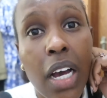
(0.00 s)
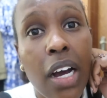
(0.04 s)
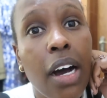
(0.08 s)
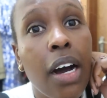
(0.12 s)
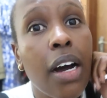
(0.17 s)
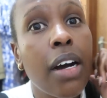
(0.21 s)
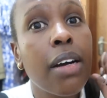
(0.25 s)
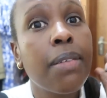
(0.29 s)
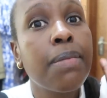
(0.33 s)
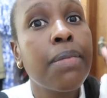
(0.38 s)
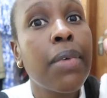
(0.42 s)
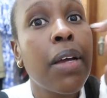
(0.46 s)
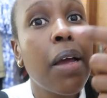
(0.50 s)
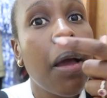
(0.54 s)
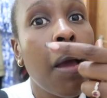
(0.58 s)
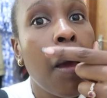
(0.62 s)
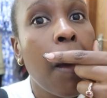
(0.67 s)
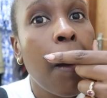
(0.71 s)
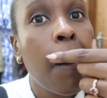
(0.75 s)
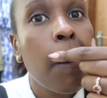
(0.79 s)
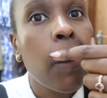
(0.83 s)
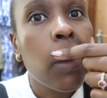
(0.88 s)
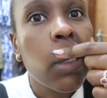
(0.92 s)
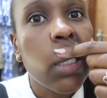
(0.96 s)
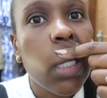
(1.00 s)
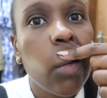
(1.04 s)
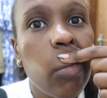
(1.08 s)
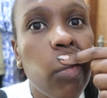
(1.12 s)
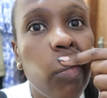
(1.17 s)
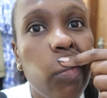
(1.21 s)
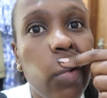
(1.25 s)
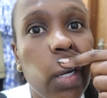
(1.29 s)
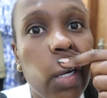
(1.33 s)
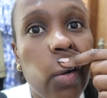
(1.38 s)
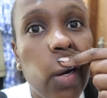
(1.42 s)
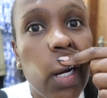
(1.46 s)
Some
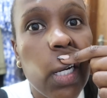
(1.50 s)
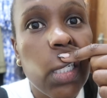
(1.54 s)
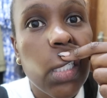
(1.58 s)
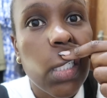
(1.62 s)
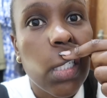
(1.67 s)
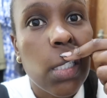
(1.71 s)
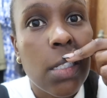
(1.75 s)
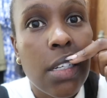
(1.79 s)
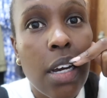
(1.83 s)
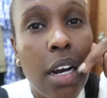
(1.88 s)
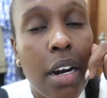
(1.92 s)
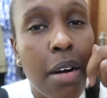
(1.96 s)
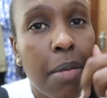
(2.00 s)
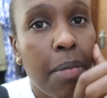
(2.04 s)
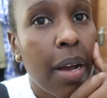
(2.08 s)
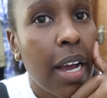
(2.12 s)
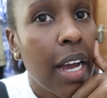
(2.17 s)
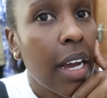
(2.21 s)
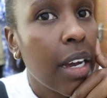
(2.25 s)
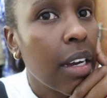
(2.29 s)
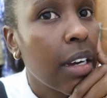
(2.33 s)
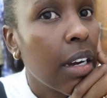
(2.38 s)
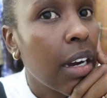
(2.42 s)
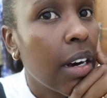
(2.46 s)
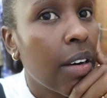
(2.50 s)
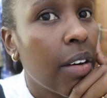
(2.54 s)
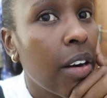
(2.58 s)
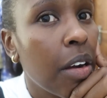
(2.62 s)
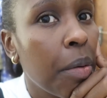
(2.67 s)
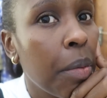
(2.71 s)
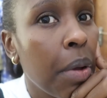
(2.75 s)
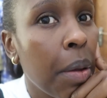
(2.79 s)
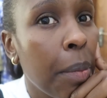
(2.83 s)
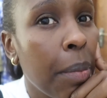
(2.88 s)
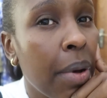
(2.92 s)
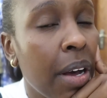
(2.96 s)
of my rashes are back
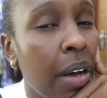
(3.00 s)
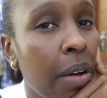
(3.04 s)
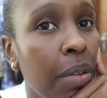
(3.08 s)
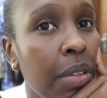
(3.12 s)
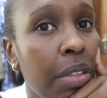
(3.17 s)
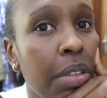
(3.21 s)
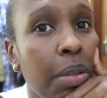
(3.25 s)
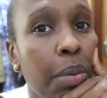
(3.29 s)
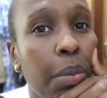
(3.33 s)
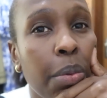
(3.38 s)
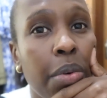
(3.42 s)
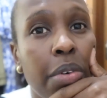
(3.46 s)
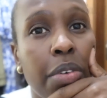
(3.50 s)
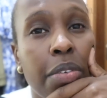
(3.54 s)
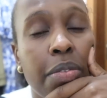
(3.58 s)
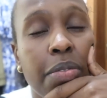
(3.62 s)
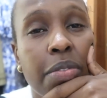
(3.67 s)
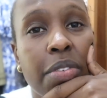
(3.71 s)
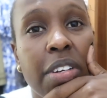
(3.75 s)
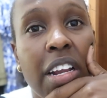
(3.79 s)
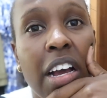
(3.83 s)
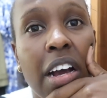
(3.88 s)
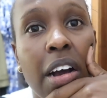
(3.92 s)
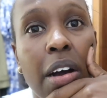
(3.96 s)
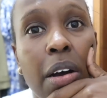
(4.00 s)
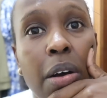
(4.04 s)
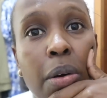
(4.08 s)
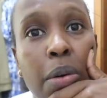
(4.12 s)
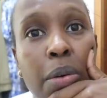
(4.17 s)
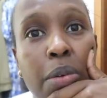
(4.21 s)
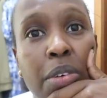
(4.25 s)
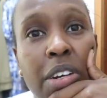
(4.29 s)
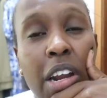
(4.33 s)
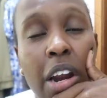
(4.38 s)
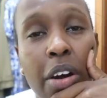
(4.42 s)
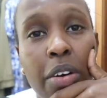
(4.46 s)
around my mouth. We've
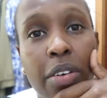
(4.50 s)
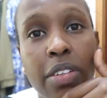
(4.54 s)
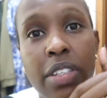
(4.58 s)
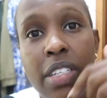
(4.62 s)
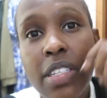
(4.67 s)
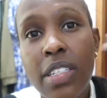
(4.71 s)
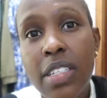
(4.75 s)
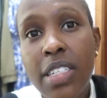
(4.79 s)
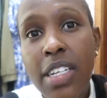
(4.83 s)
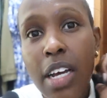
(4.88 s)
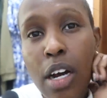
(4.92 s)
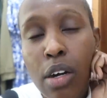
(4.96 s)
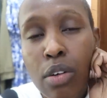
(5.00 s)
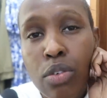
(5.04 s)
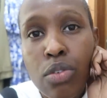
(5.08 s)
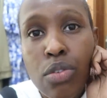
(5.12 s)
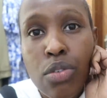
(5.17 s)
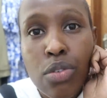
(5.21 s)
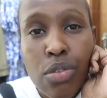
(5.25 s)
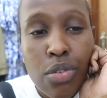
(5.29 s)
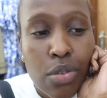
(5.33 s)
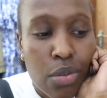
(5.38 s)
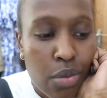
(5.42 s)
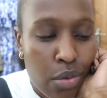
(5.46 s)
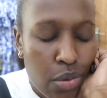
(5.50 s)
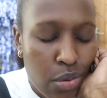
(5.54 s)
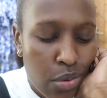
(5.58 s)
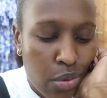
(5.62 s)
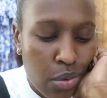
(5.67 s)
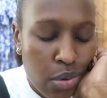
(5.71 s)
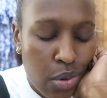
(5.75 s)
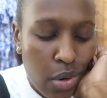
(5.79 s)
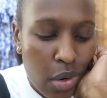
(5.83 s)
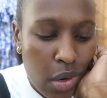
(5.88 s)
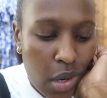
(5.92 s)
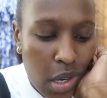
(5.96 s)
now narrowed this down
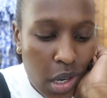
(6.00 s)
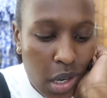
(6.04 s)
to